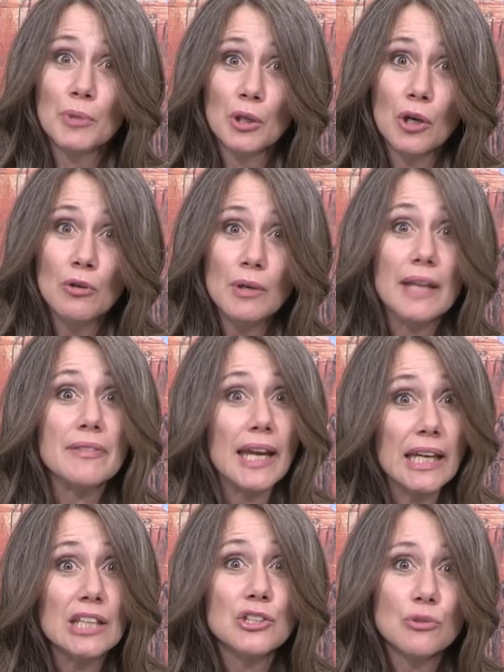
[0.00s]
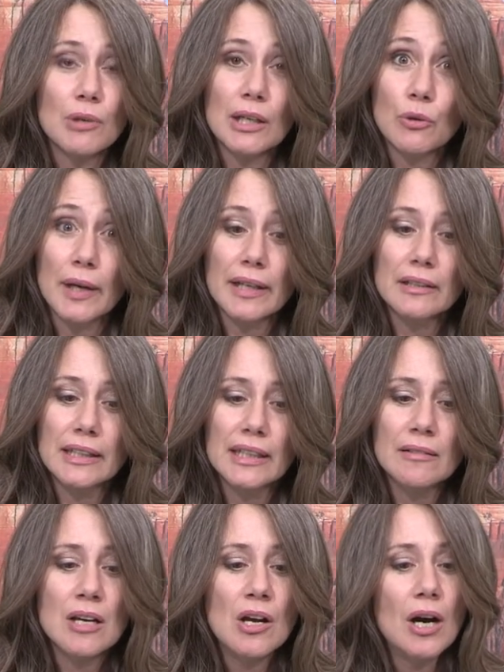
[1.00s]
burrow and they can do it
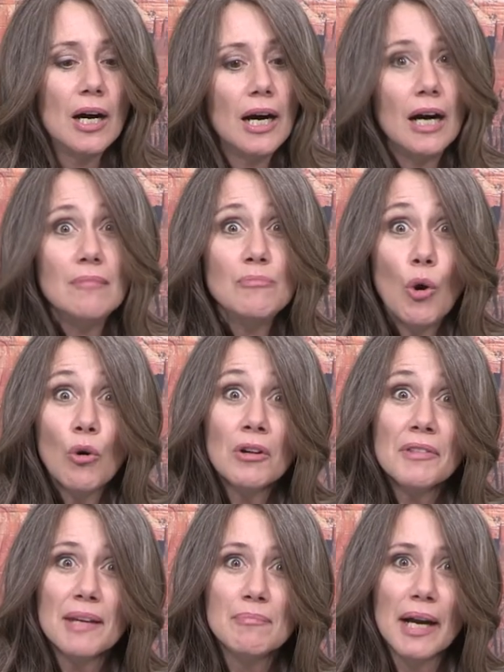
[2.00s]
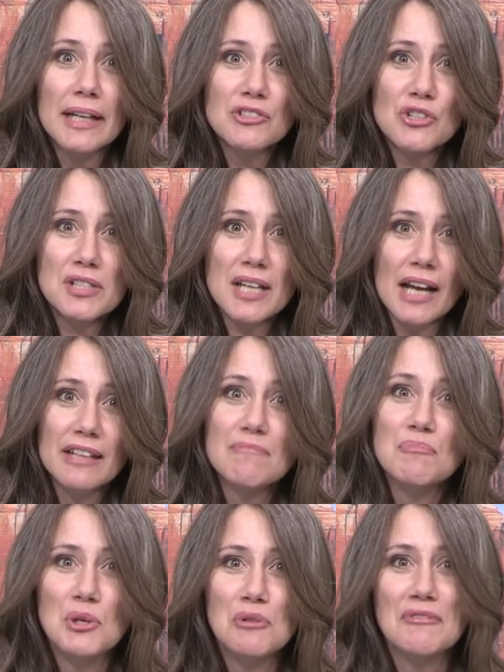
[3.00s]
quickly. Um, or they might just kind of
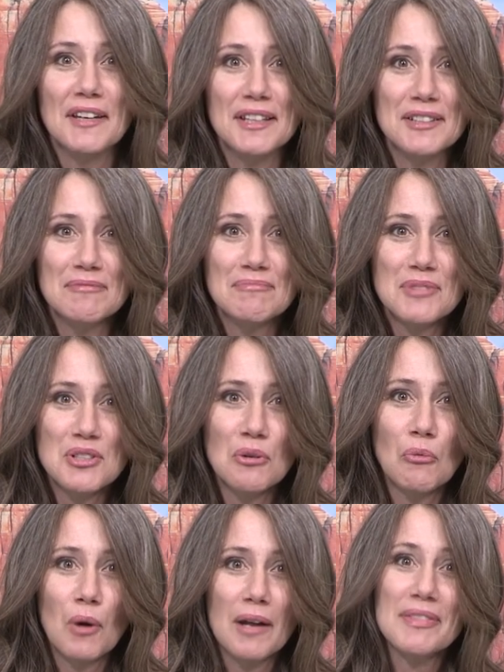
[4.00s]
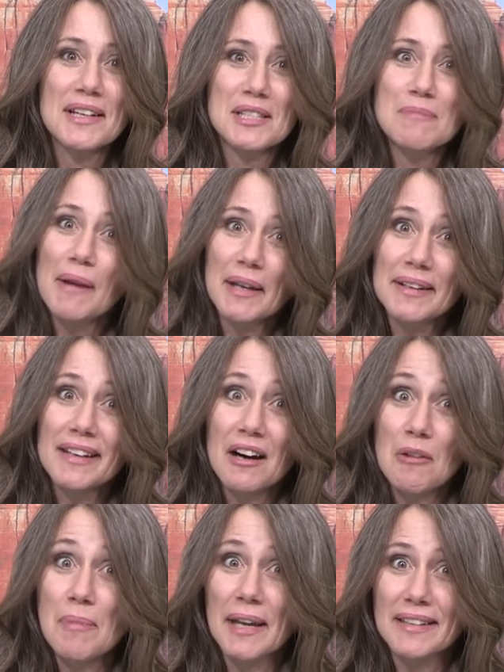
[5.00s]
move in to one that's been
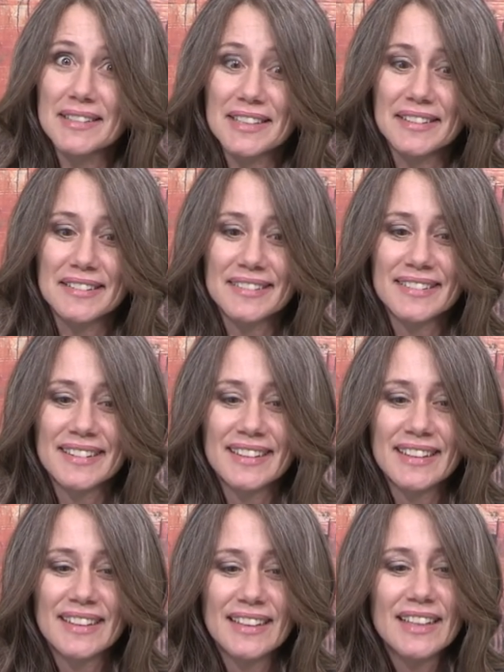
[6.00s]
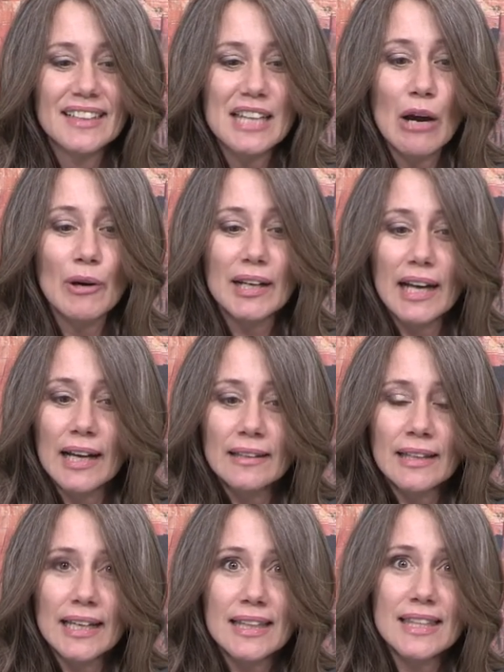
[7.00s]
abandoned. Now, a guy
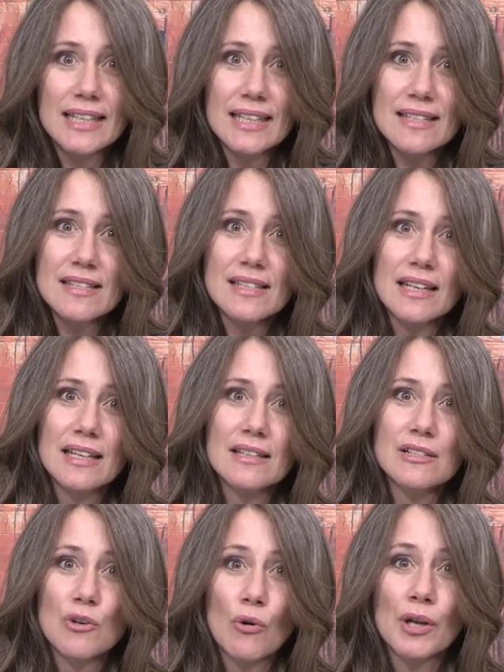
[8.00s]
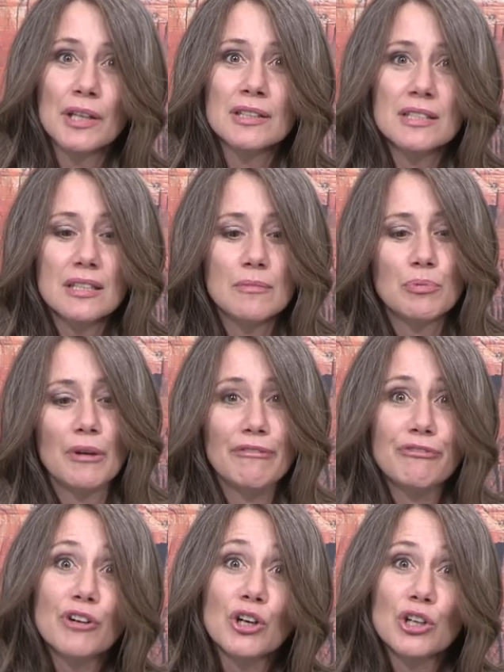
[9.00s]
like this is going to
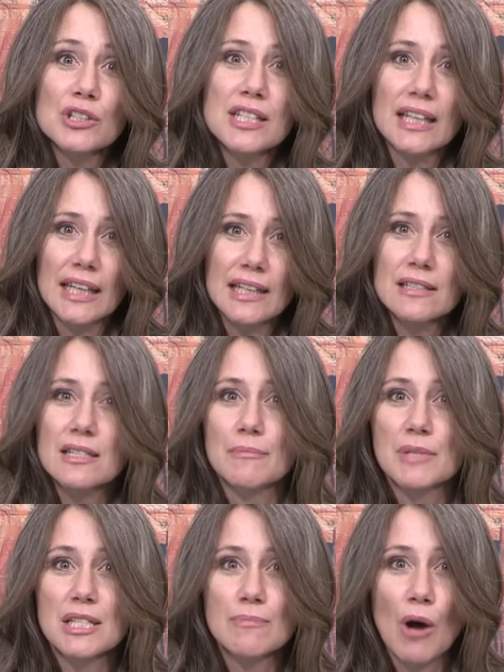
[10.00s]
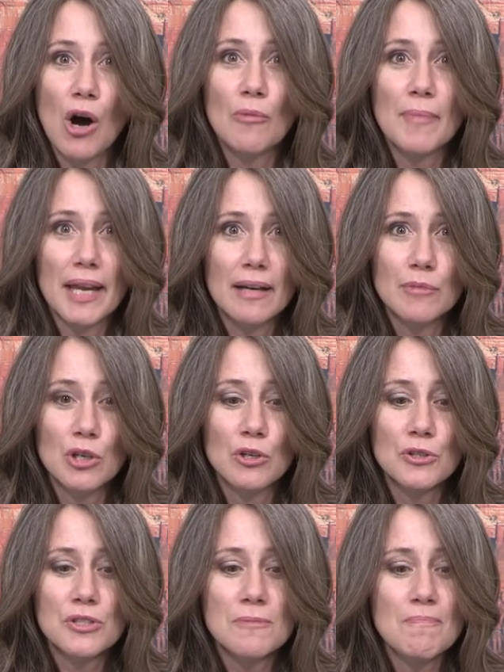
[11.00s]
prefer to eat some small
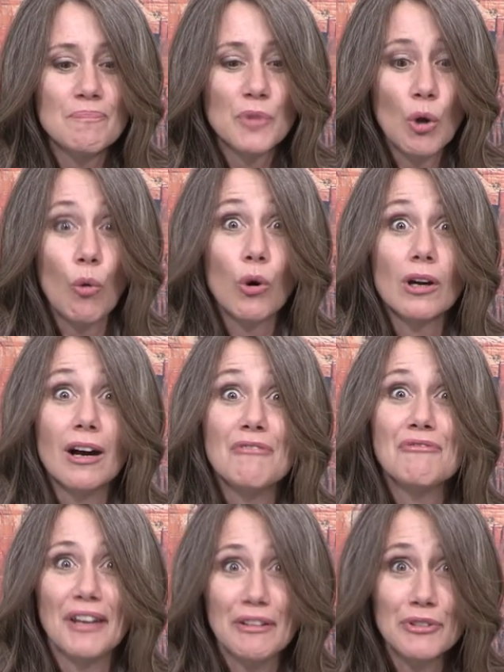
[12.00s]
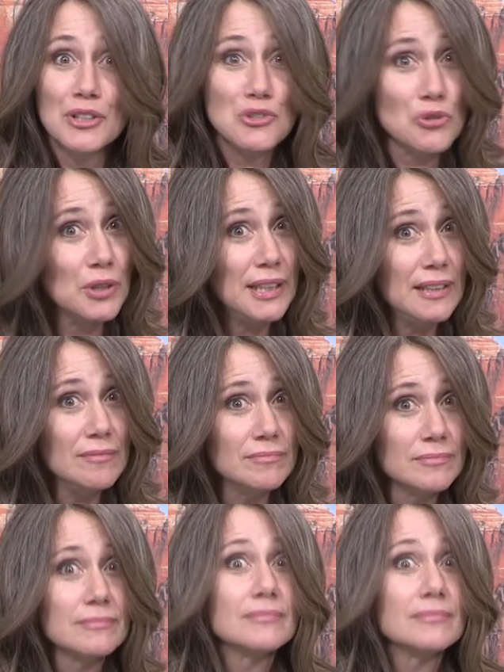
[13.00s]
mammals or a favorite treat,